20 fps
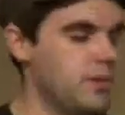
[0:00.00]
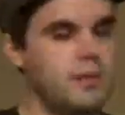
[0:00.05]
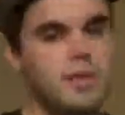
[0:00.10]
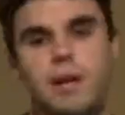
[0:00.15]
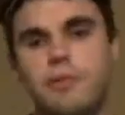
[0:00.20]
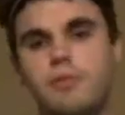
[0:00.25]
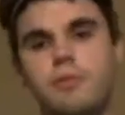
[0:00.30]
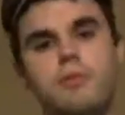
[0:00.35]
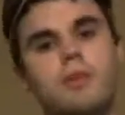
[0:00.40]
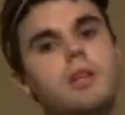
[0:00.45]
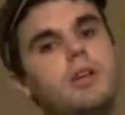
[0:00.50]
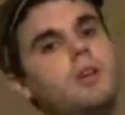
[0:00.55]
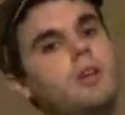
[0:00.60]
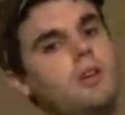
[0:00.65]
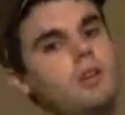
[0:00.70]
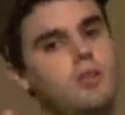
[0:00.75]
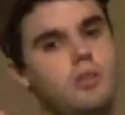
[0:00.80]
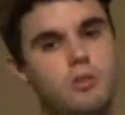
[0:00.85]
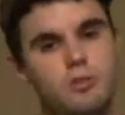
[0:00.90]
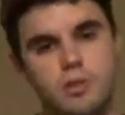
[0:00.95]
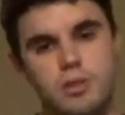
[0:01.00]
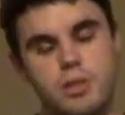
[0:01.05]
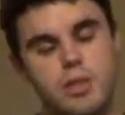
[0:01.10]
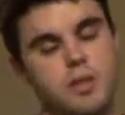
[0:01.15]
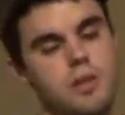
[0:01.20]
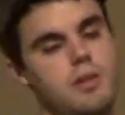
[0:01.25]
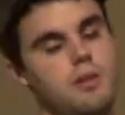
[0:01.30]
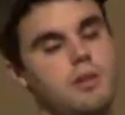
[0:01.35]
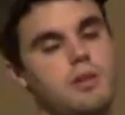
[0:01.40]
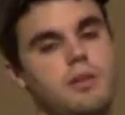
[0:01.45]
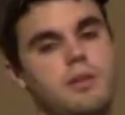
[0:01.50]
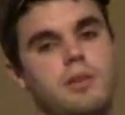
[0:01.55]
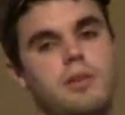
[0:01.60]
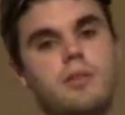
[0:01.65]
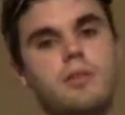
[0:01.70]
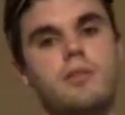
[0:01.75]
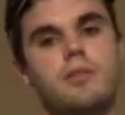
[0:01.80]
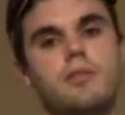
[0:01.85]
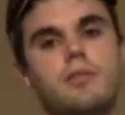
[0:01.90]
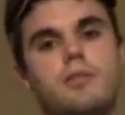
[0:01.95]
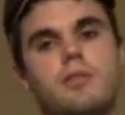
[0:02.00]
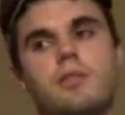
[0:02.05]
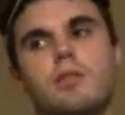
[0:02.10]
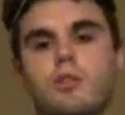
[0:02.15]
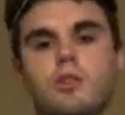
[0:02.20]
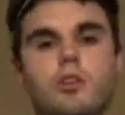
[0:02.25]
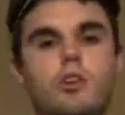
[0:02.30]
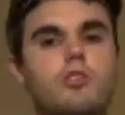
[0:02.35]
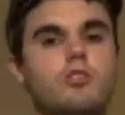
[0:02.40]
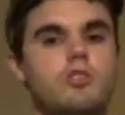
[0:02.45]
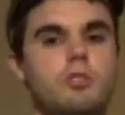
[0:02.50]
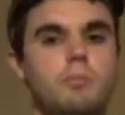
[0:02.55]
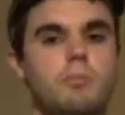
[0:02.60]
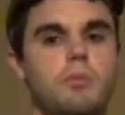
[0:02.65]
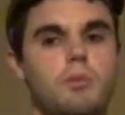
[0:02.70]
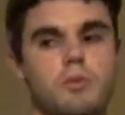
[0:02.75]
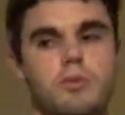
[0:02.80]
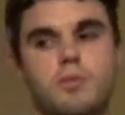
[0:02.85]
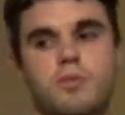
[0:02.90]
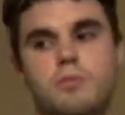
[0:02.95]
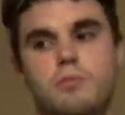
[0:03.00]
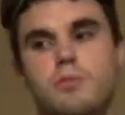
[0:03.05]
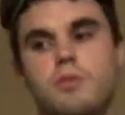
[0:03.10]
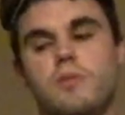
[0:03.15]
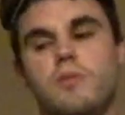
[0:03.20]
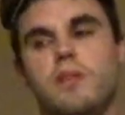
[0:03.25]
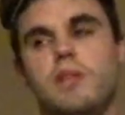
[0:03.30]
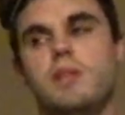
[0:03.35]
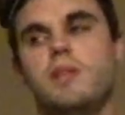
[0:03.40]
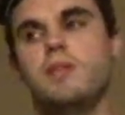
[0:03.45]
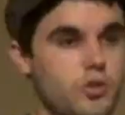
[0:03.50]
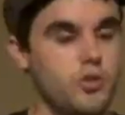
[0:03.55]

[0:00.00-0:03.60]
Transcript: But definitely, go see it in the theaters, go support this movie.